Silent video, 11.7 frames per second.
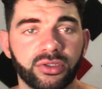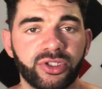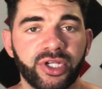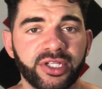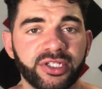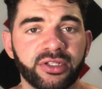
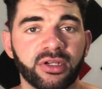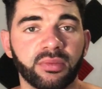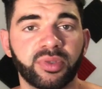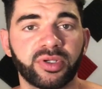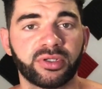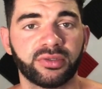Chest
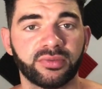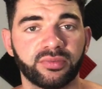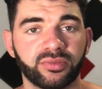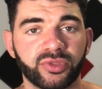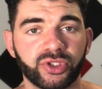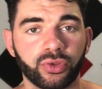up,
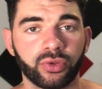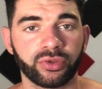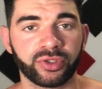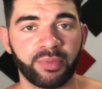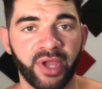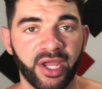
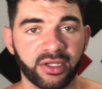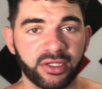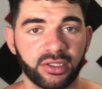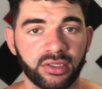shoulders back.